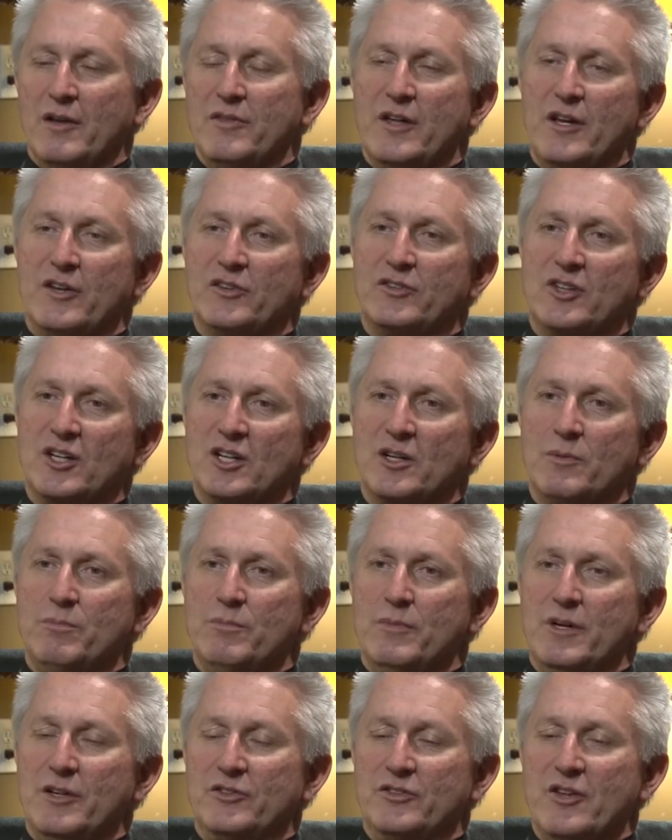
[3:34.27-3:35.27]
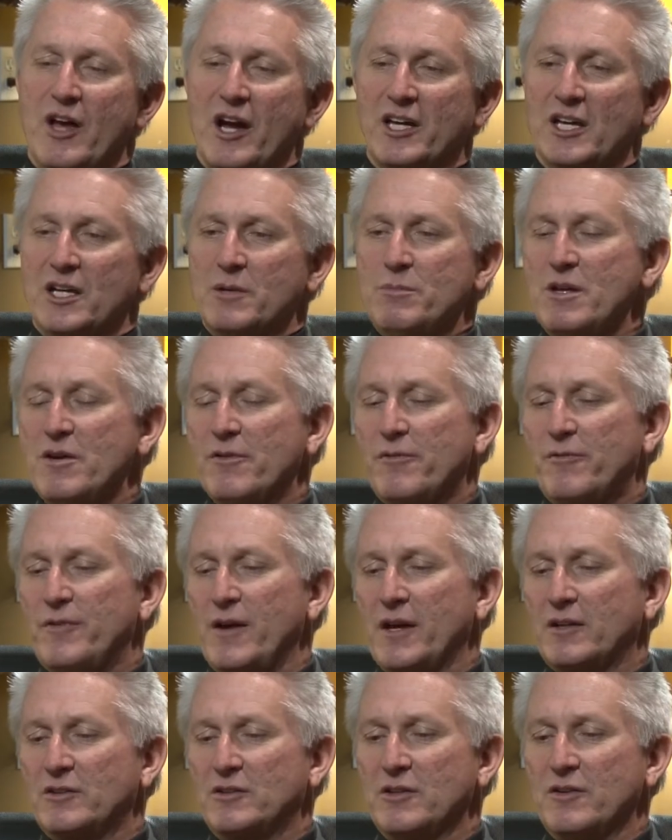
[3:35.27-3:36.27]
that it's not going to be
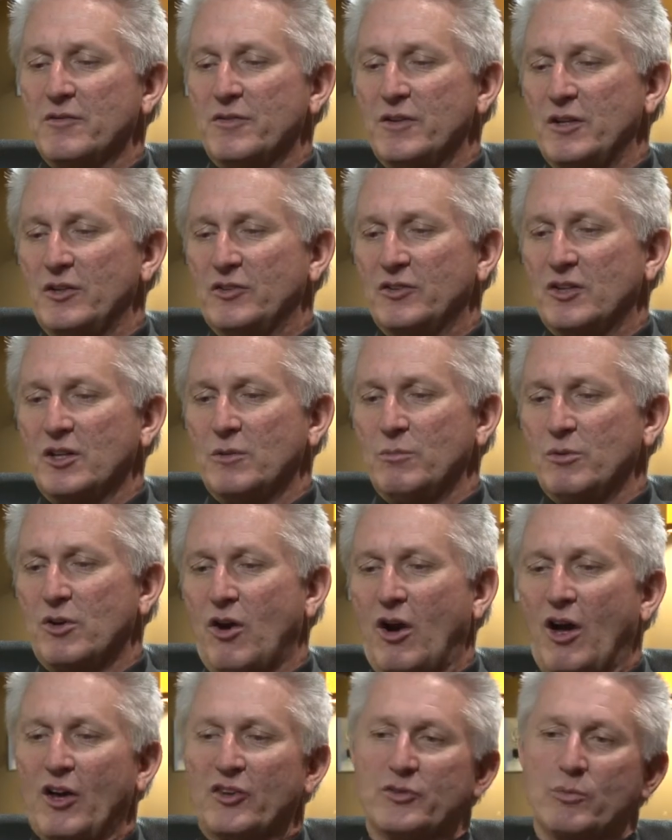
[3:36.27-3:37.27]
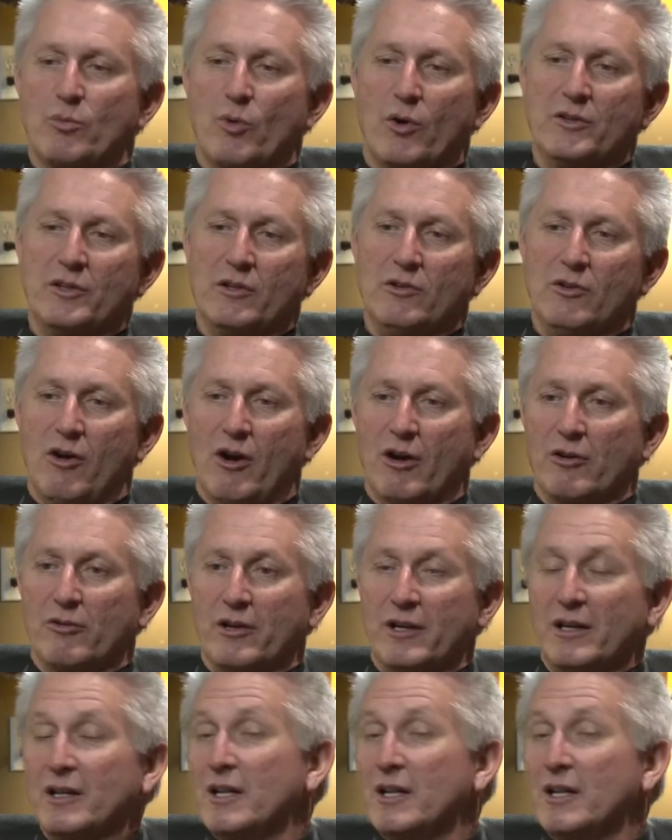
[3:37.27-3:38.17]
effective, that it's going to cost more in the long run.